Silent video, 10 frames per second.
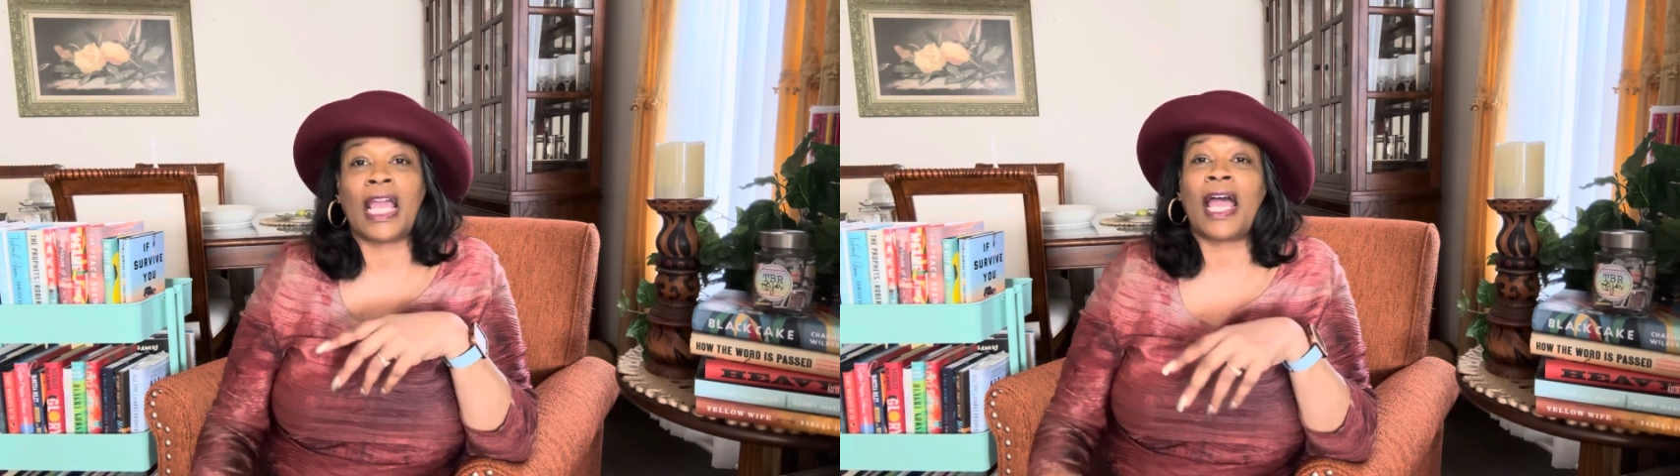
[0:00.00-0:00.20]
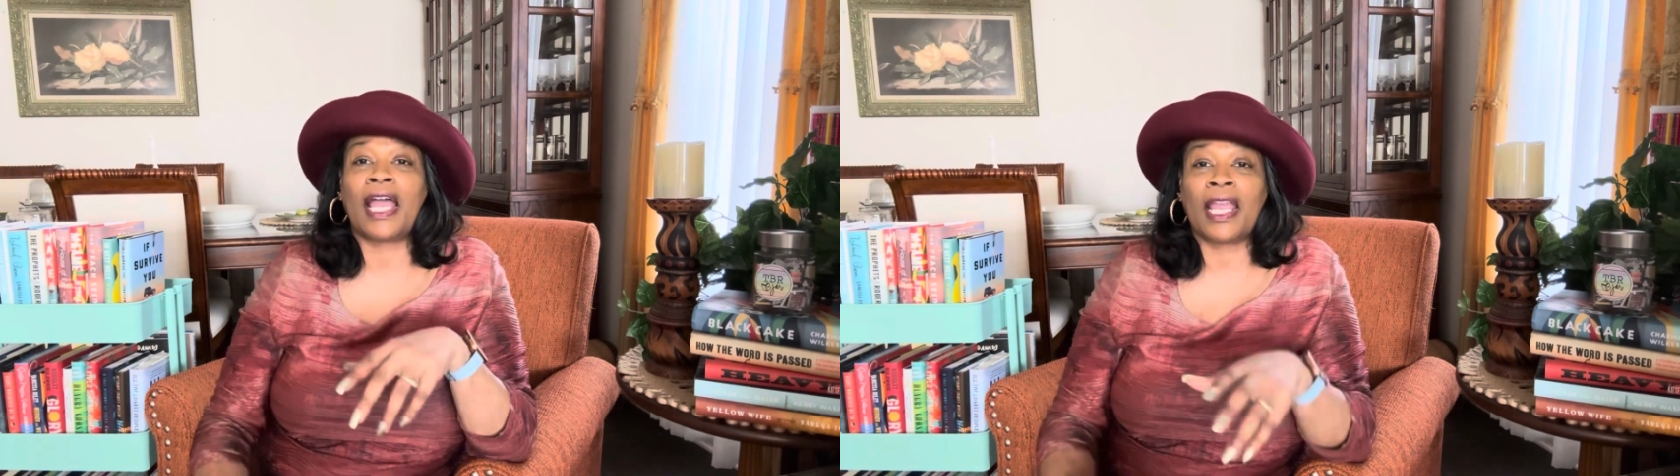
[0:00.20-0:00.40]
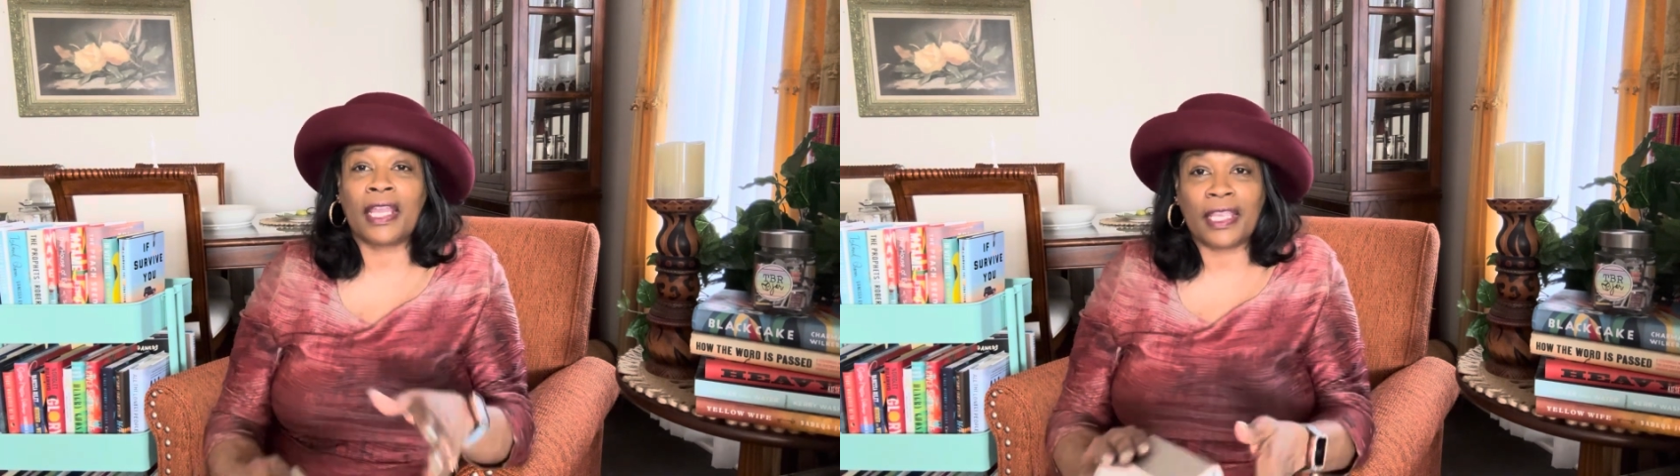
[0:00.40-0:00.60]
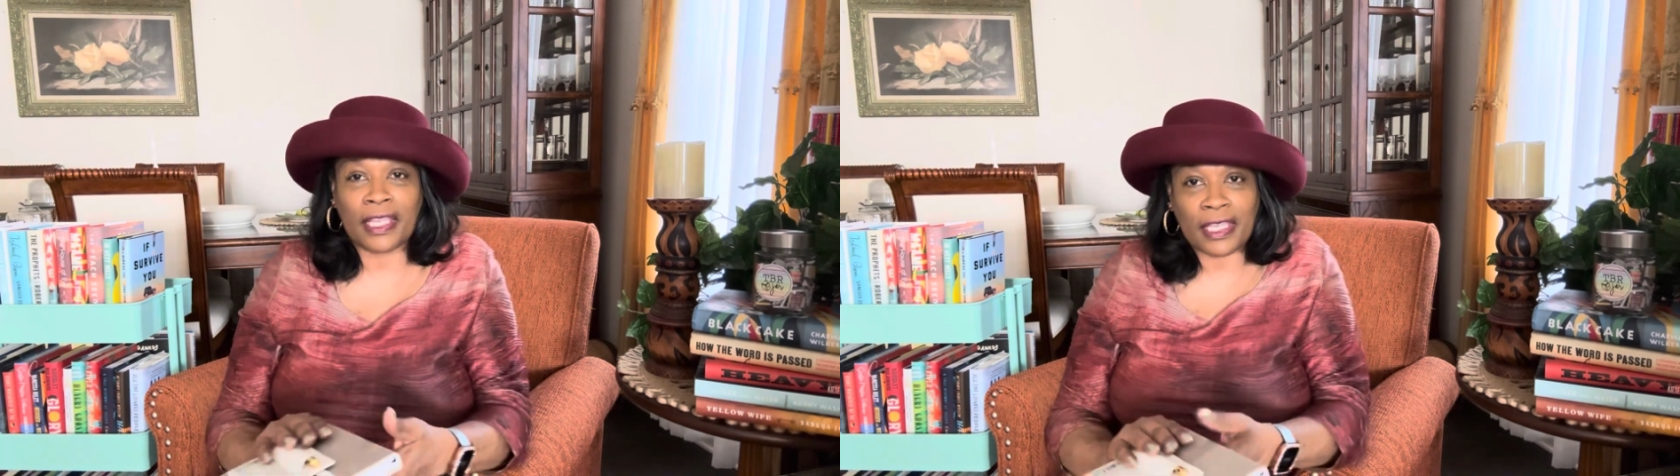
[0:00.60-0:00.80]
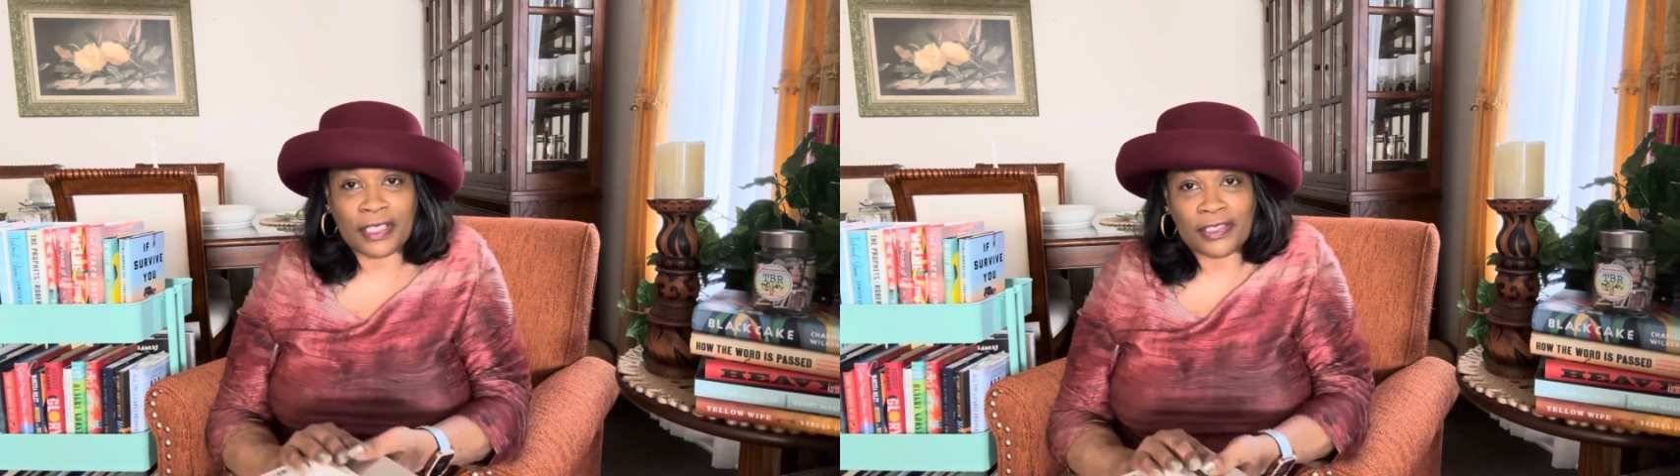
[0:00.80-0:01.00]
I
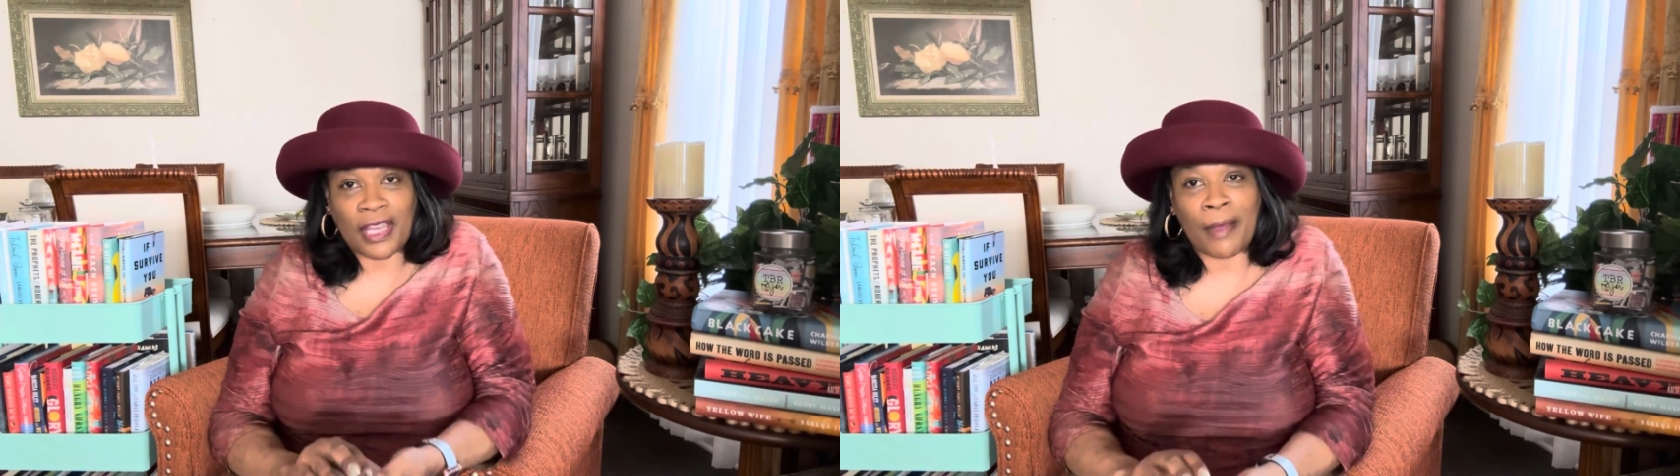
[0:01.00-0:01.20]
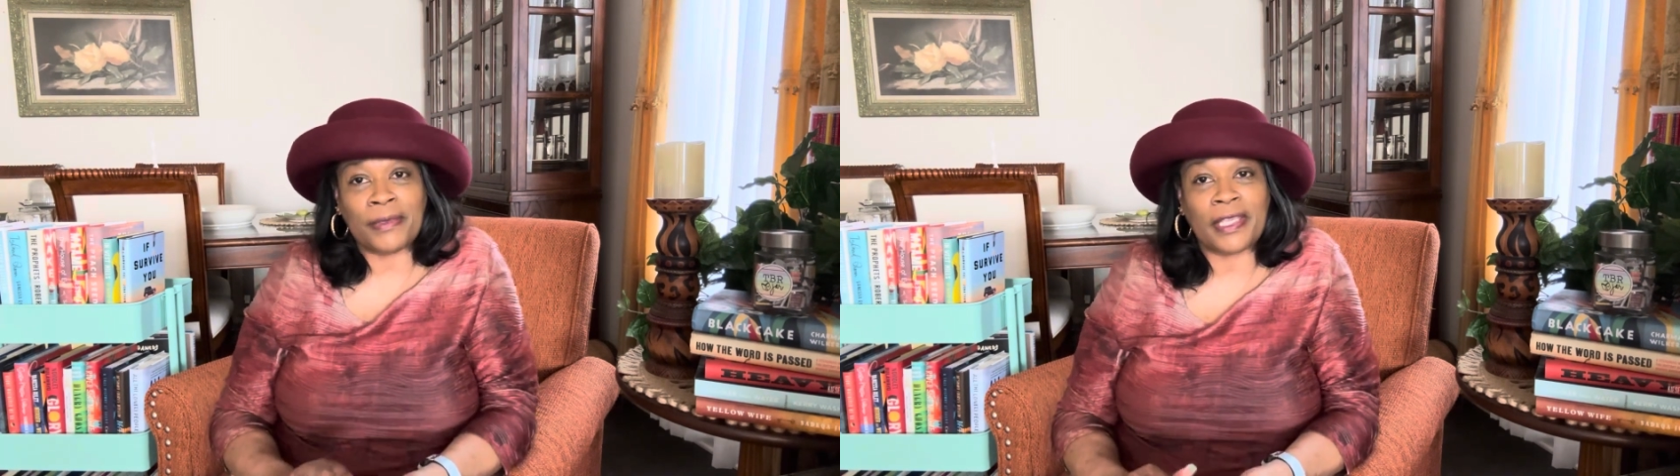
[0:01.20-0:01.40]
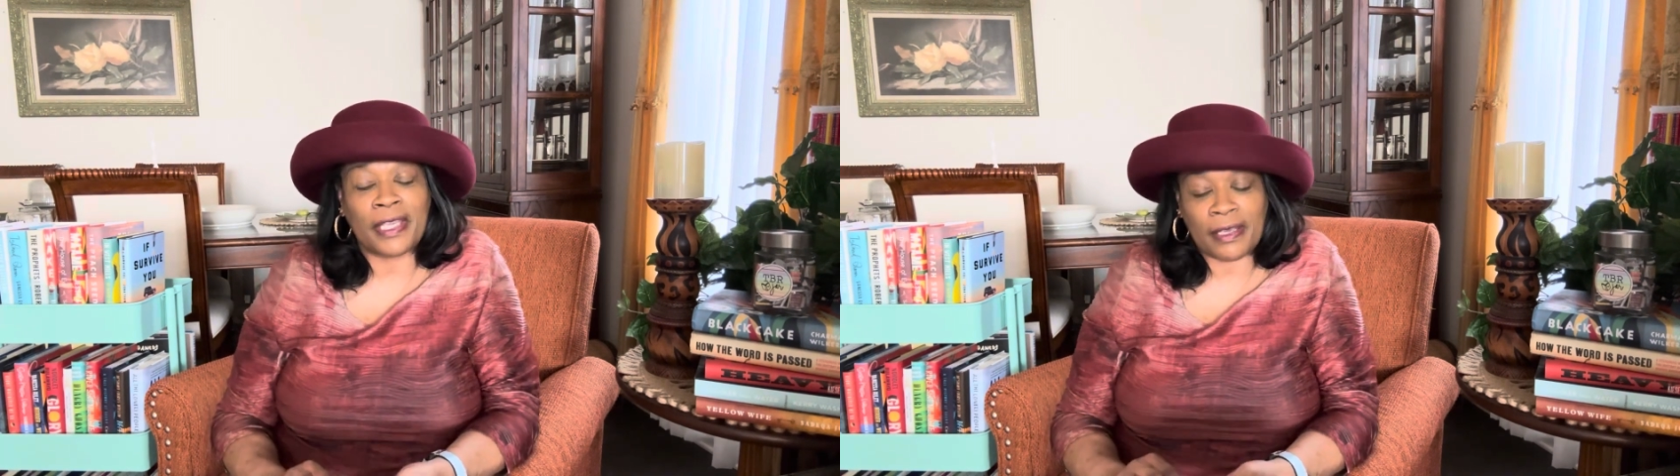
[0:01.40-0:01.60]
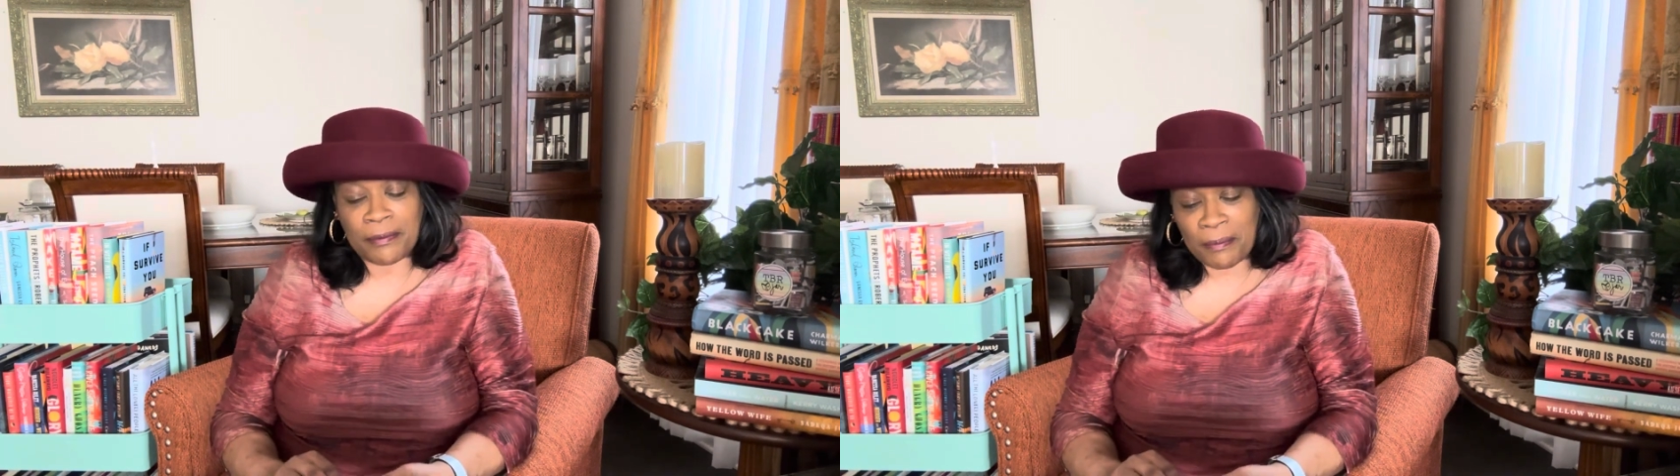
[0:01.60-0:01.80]
again shopped at